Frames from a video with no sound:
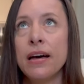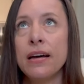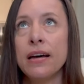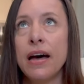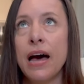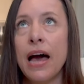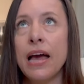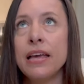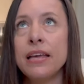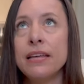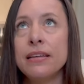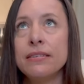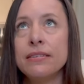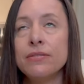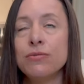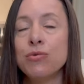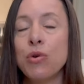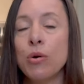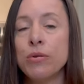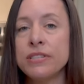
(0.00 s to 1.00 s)
I
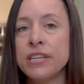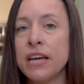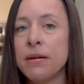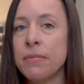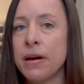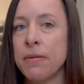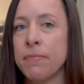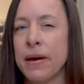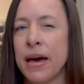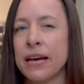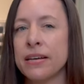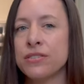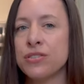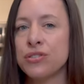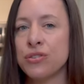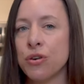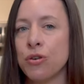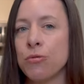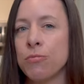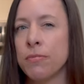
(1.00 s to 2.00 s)
rotate my bags
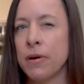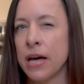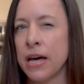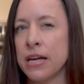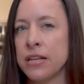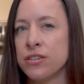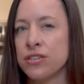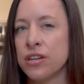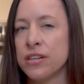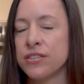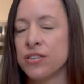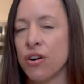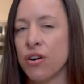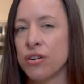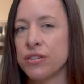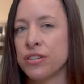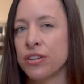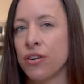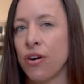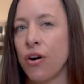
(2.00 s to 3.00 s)
so much, it's hard
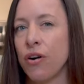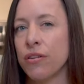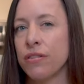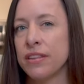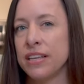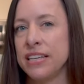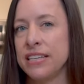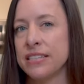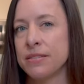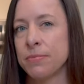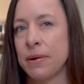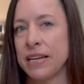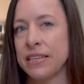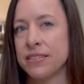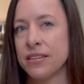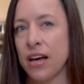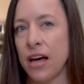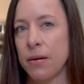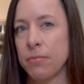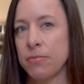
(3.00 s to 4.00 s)
to call these my
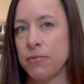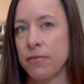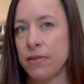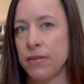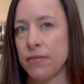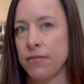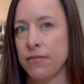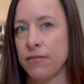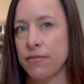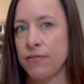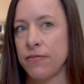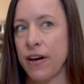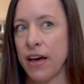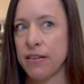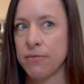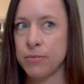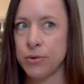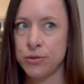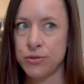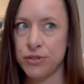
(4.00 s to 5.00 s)
top
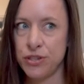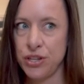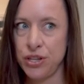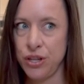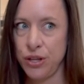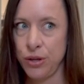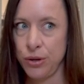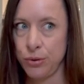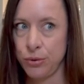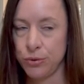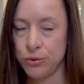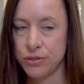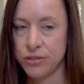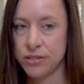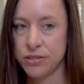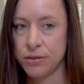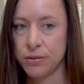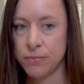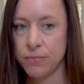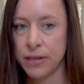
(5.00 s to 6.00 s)
five most
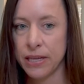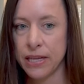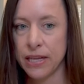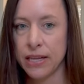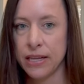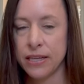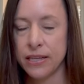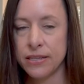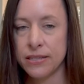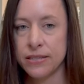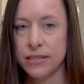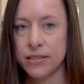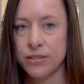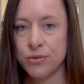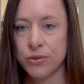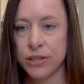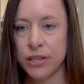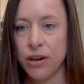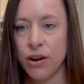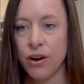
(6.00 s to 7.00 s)
used because it's
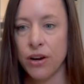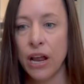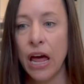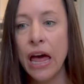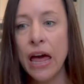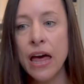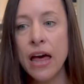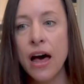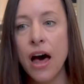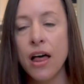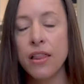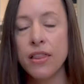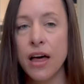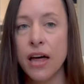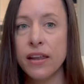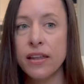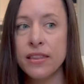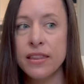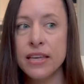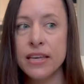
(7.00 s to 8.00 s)
really hard. A
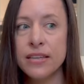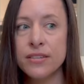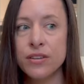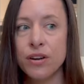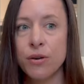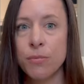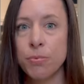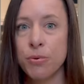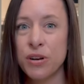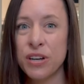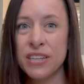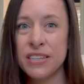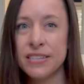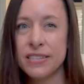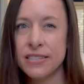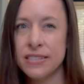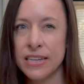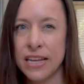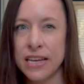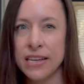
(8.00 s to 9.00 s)
lot of these are pretty
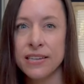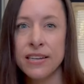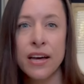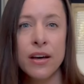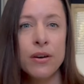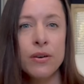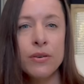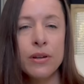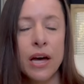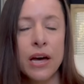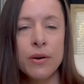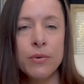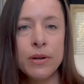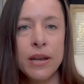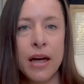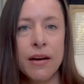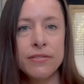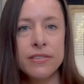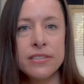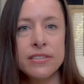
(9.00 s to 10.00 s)
standout, I would
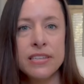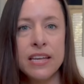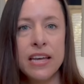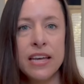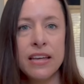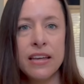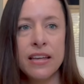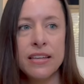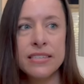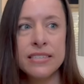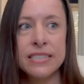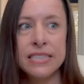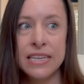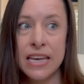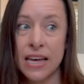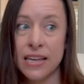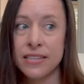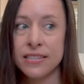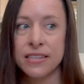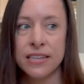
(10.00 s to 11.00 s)
have to say, as
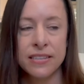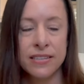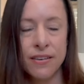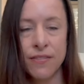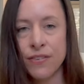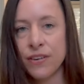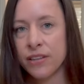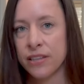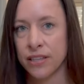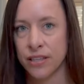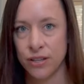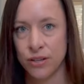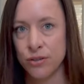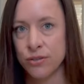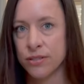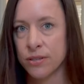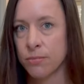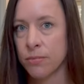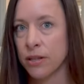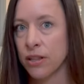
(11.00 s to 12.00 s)
yes, I definitely use
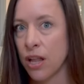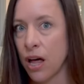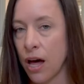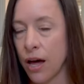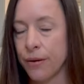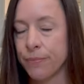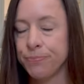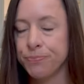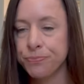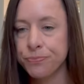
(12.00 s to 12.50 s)
them a lot.